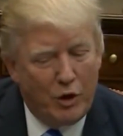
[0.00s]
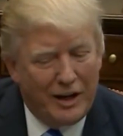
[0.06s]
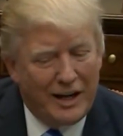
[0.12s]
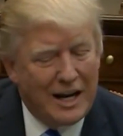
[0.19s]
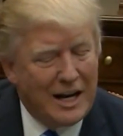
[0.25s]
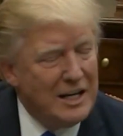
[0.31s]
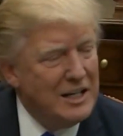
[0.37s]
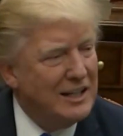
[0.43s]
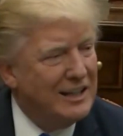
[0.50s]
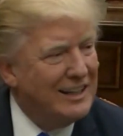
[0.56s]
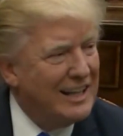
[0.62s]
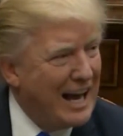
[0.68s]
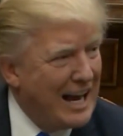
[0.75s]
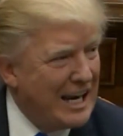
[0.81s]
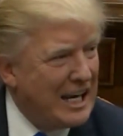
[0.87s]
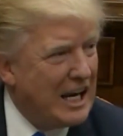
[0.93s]
really gotten to
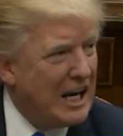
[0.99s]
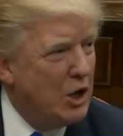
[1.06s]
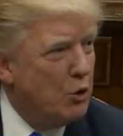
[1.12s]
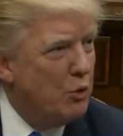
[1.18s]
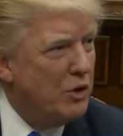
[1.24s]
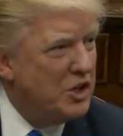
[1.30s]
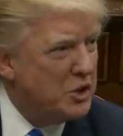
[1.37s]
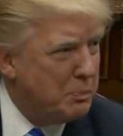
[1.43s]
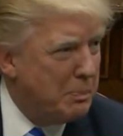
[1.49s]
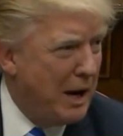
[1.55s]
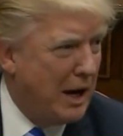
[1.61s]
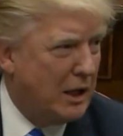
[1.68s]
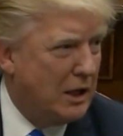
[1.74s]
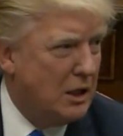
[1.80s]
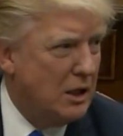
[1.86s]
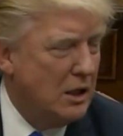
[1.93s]
like and
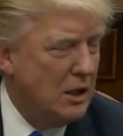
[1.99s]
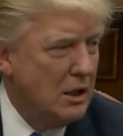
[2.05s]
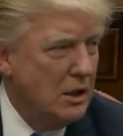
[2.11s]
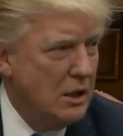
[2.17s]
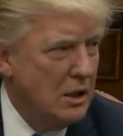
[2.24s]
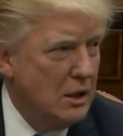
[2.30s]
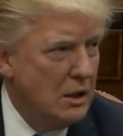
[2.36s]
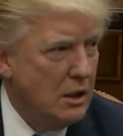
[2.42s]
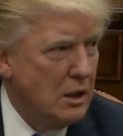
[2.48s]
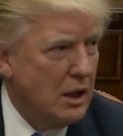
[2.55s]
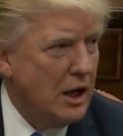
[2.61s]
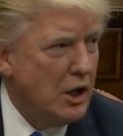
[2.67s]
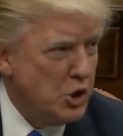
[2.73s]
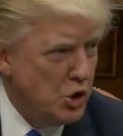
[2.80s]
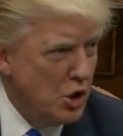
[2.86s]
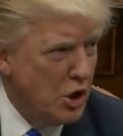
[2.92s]
respect,
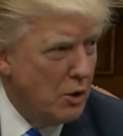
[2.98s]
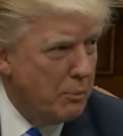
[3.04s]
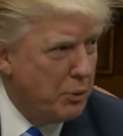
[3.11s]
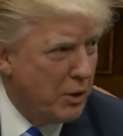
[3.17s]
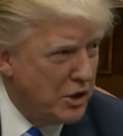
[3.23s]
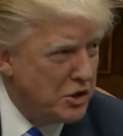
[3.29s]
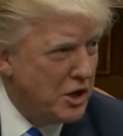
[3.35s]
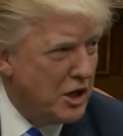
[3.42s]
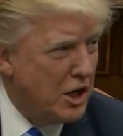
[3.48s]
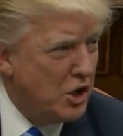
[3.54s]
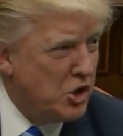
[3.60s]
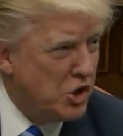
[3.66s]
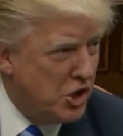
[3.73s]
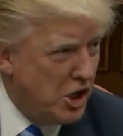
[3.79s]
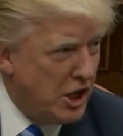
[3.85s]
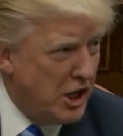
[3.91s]
as you know, President
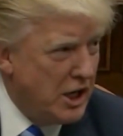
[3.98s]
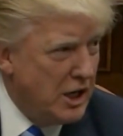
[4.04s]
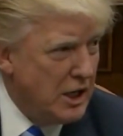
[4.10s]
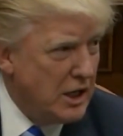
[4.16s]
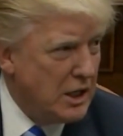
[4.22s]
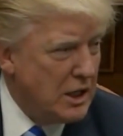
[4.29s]
Xi.